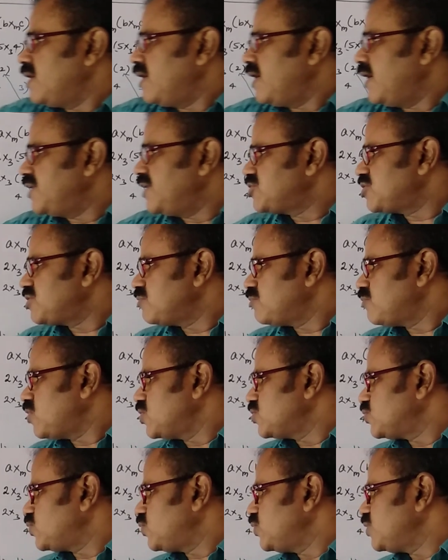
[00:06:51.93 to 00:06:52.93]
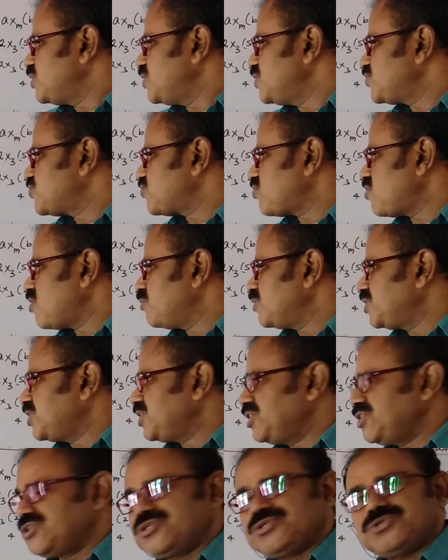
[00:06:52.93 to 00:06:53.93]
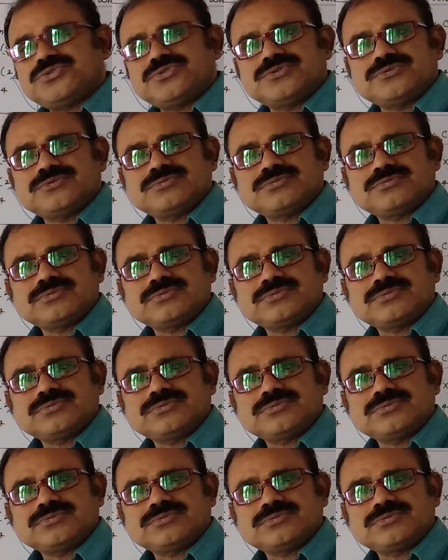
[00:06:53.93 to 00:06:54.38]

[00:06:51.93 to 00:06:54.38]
Addition modulo is commutative.